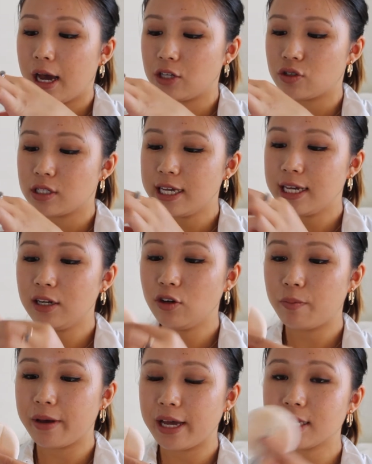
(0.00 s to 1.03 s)
I just take a
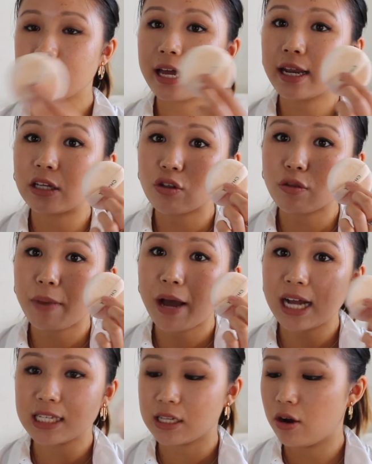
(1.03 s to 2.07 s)
little bit and then just
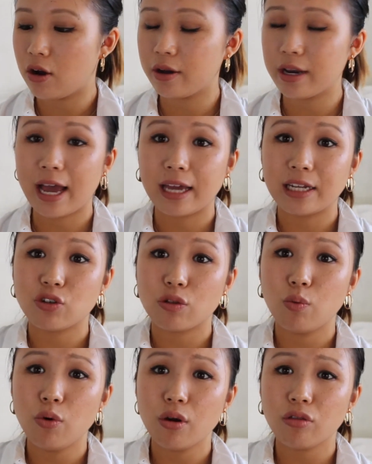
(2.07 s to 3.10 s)
pat it on, and it
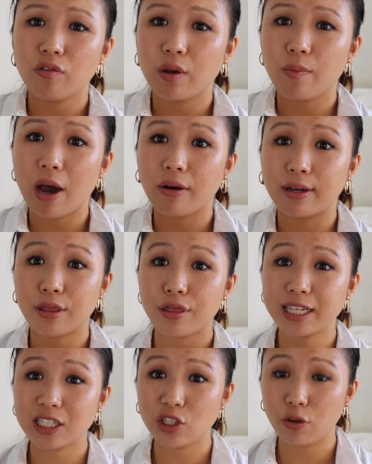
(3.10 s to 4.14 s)
just works really well in
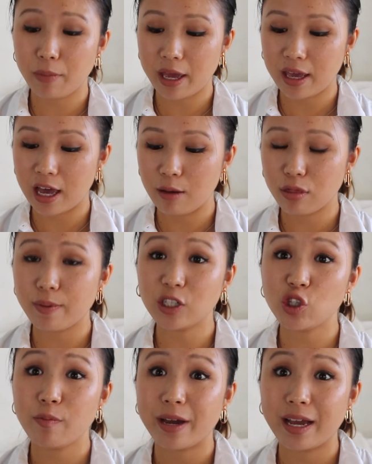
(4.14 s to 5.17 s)
setting your makeup,
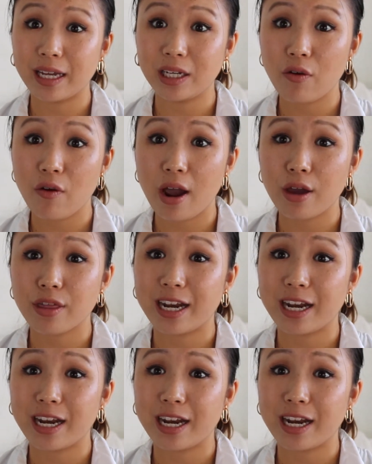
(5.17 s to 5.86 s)
especially my under eyes.